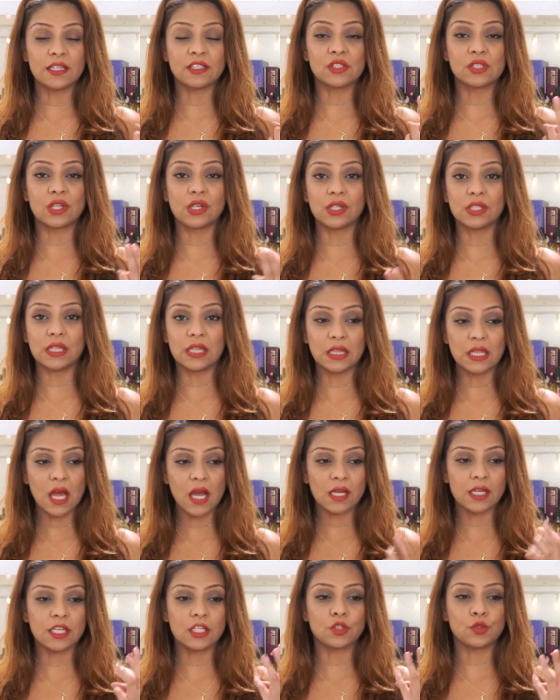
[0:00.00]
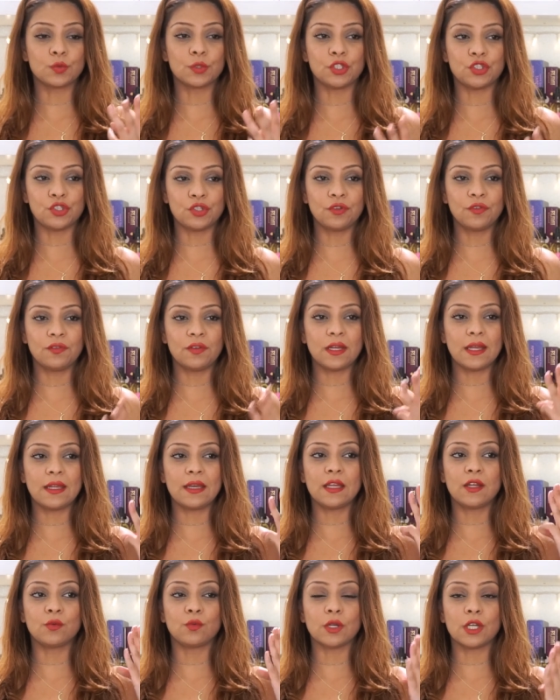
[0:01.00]
It's good luck. It's
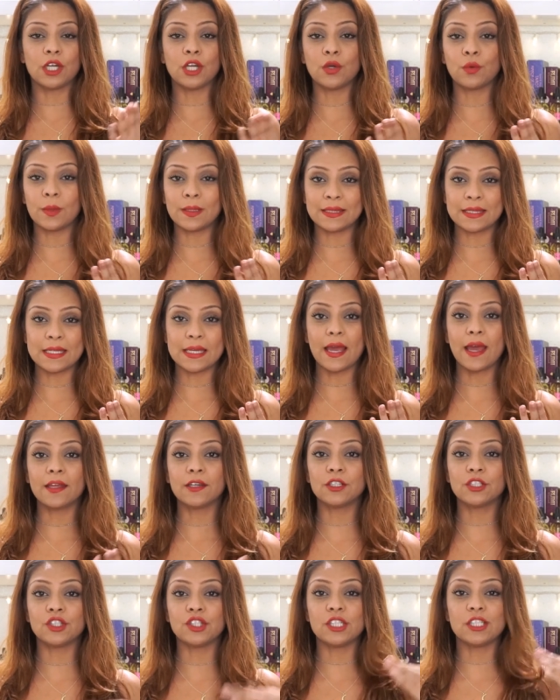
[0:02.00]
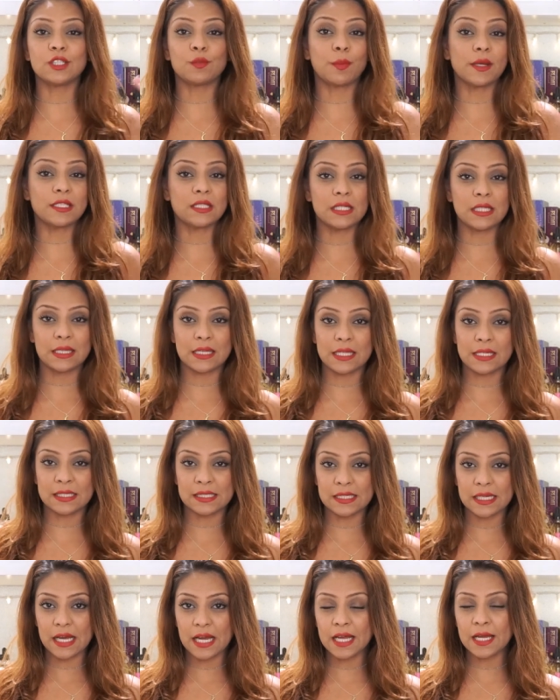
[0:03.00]
rejuvenating, renewing the energy, spicing
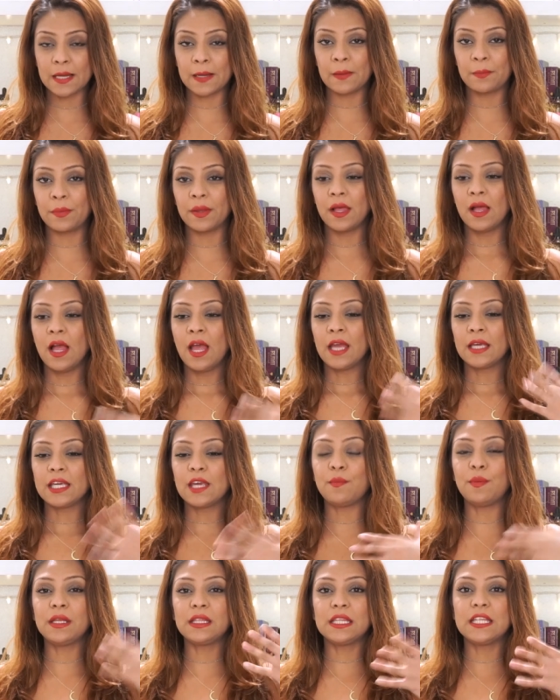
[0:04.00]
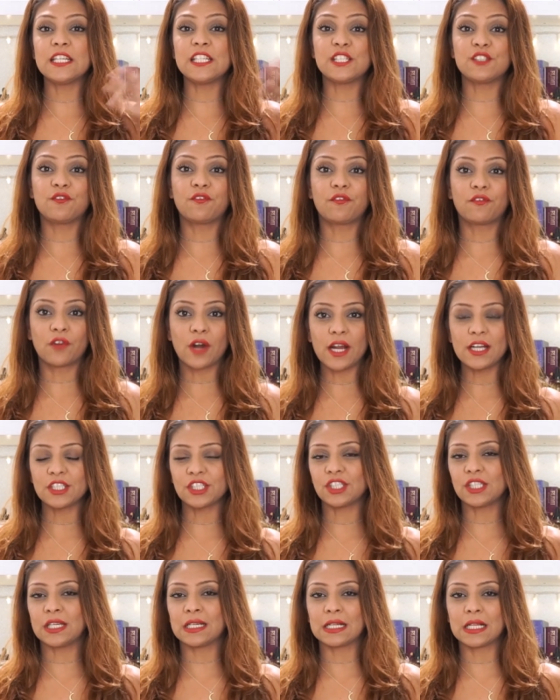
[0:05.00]
things up, keeping things
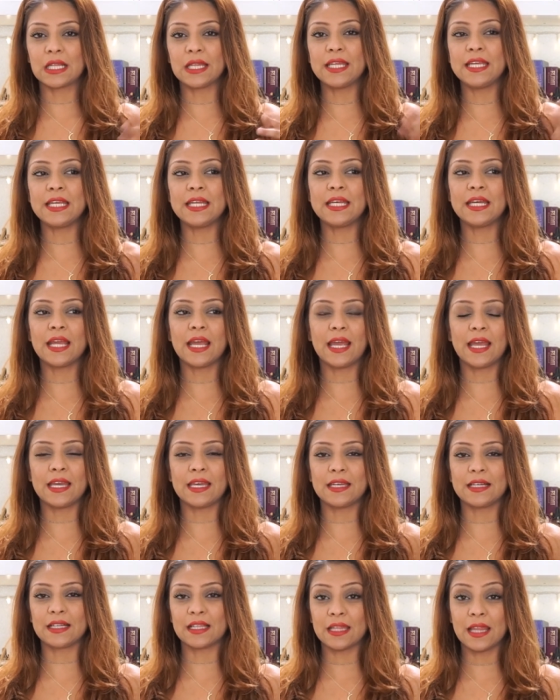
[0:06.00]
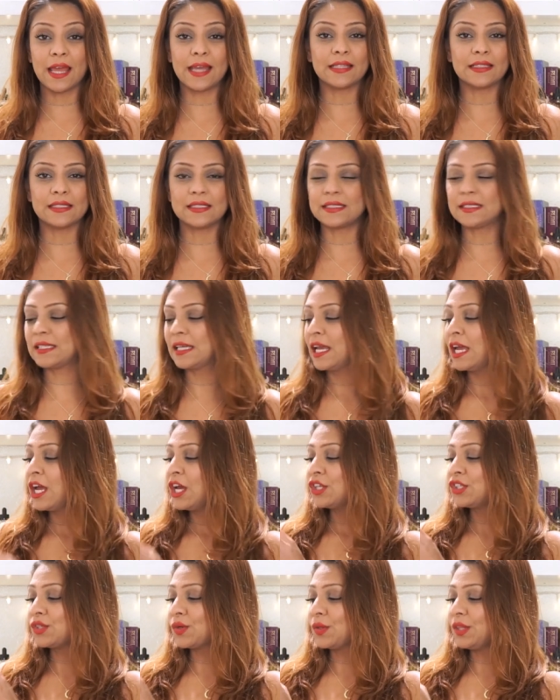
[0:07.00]
fresh and clean and cleansed.
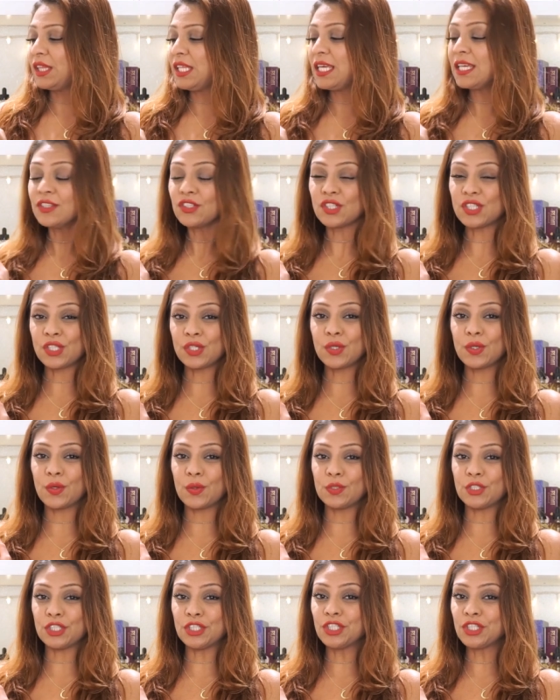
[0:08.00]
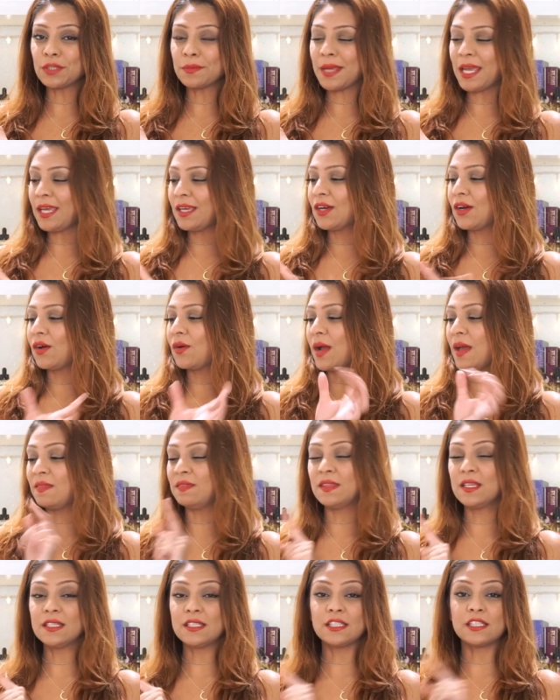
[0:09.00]
So these two, ginger mango,
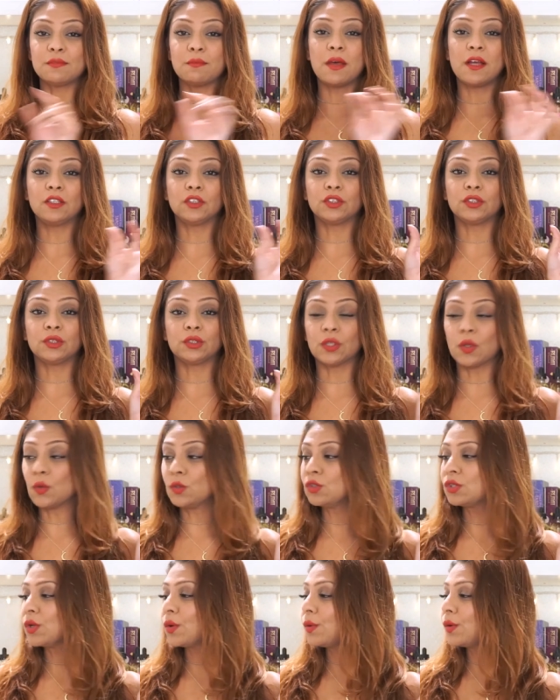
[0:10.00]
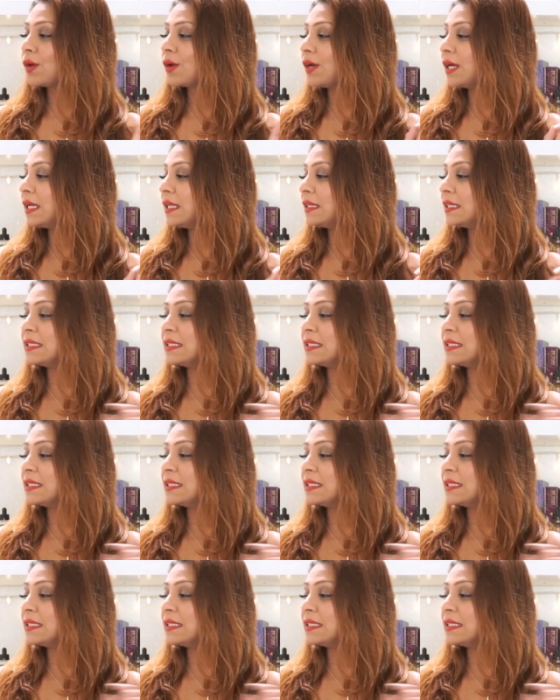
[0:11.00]
and this smells so, so good.